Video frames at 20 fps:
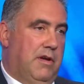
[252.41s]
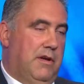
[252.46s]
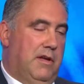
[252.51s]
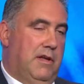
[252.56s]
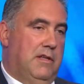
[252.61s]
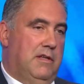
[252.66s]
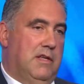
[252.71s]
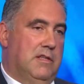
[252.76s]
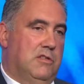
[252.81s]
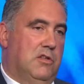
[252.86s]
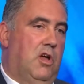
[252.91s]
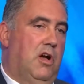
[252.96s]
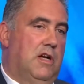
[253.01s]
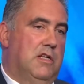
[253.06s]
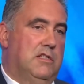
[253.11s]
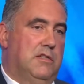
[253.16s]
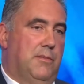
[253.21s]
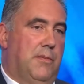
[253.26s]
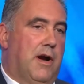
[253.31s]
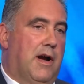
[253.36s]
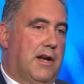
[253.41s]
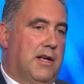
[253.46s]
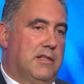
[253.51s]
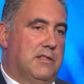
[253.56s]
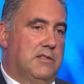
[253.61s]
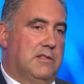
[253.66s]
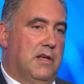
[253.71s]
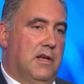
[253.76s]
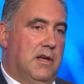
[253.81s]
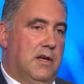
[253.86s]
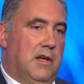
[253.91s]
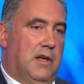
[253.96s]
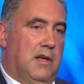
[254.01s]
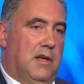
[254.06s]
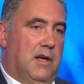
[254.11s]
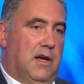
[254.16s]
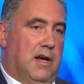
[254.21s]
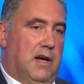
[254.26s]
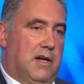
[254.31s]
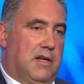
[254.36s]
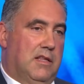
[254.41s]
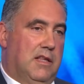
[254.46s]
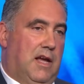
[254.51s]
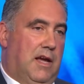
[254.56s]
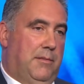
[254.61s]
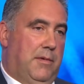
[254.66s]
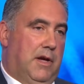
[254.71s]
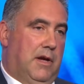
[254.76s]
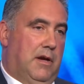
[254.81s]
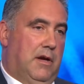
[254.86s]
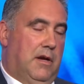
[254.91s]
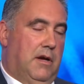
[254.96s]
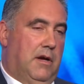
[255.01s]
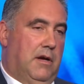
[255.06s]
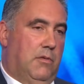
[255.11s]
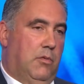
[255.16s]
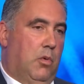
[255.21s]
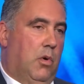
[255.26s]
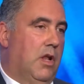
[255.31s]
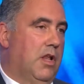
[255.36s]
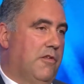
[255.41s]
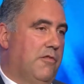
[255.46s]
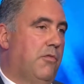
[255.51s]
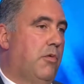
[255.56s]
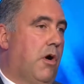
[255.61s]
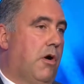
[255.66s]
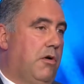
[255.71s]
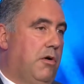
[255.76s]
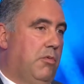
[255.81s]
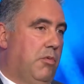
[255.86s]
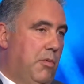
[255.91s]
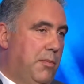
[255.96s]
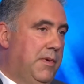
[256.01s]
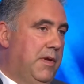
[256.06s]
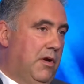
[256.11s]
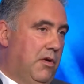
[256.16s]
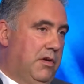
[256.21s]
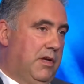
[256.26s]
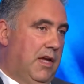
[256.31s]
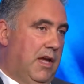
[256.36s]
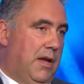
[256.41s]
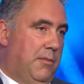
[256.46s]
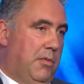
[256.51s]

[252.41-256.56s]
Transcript: As long as the market's climbing, a wall of worry will be okay.